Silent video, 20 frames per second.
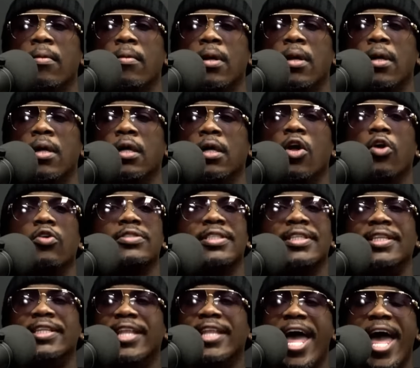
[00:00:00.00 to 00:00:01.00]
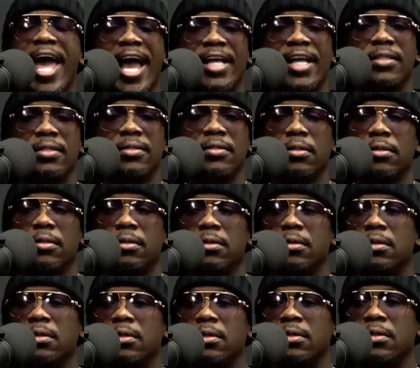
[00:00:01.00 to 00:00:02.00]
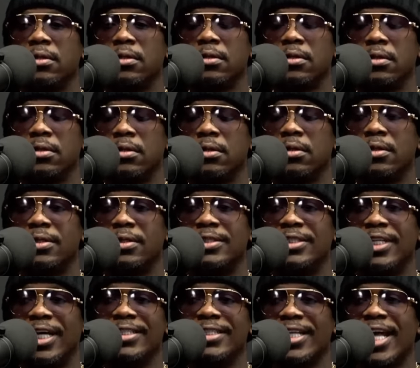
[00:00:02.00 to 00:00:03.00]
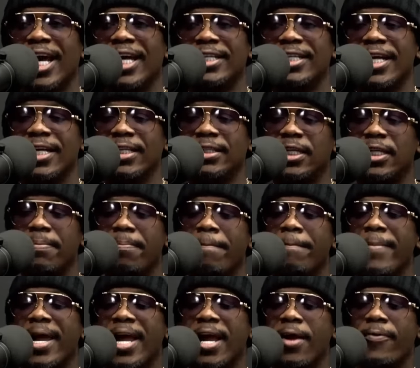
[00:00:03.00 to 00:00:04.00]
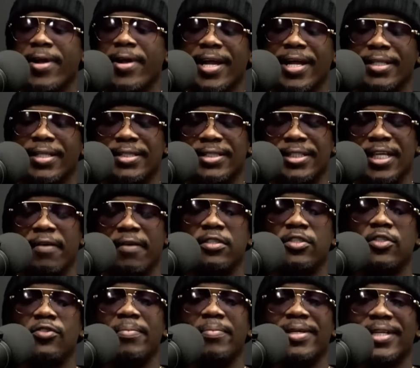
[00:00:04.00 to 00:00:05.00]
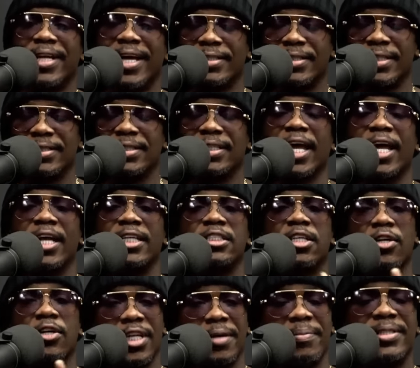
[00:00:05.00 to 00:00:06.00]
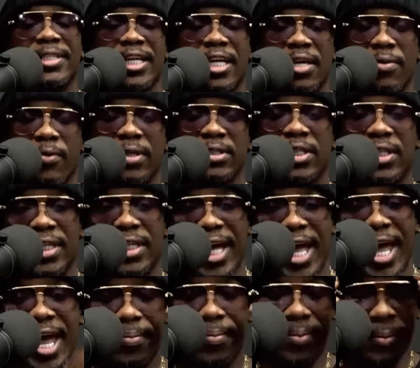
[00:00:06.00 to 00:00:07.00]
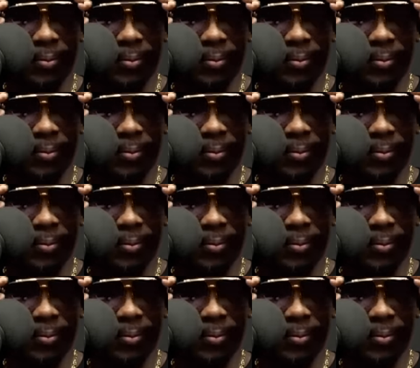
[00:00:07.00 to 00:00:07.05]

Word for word: Because that does not need to marry itself to Manasseh's case. Because let me tell you what's going to happen.